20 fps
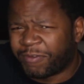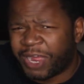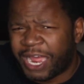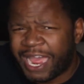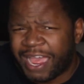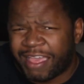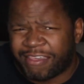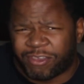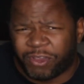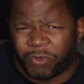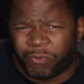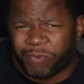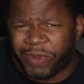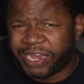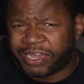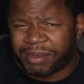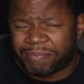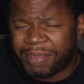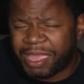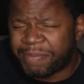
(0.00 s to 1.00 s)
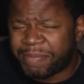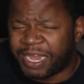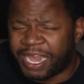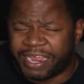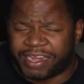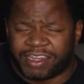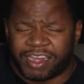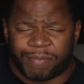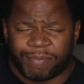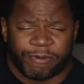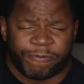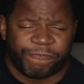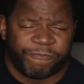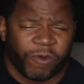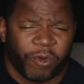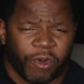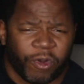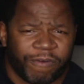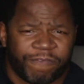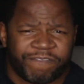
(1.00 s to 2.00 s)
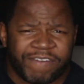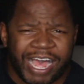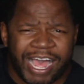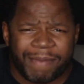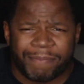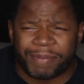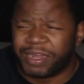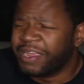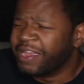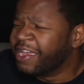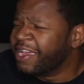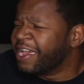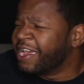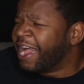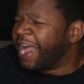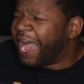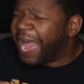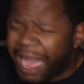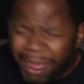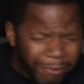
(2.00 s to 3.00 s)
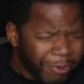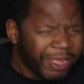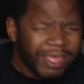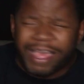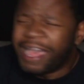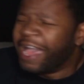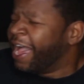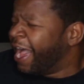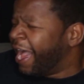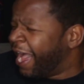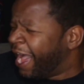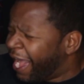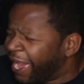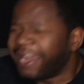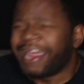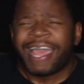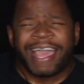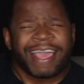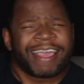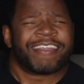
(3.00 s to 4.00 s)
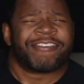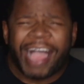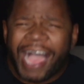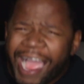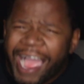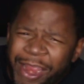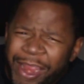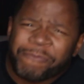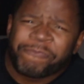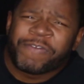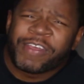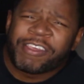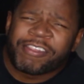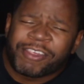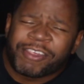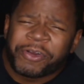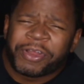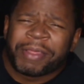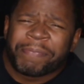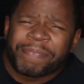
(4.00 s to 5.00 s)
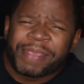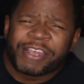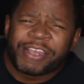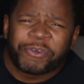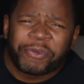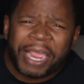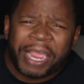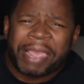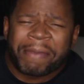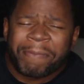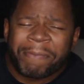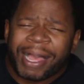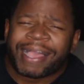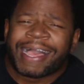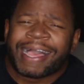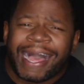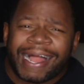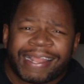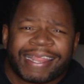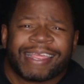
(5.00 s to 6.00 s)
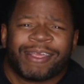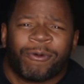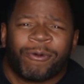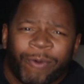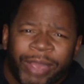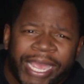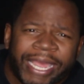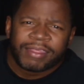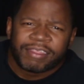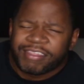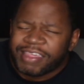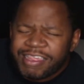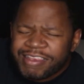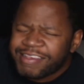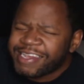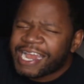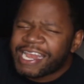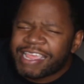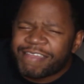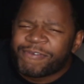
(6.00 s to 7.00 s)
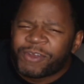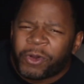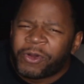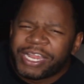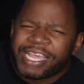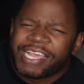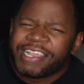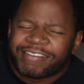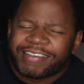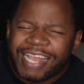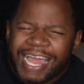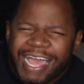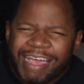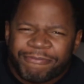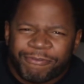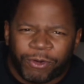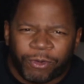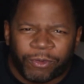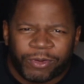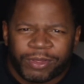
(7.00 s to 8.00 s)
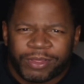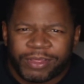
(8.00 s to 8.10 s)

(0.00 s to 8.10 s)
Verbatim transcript: has her ranked at maybe like number four or five. But how how the heck is Iron Fist going to be trained by Colleen Wing? She's not even on his level.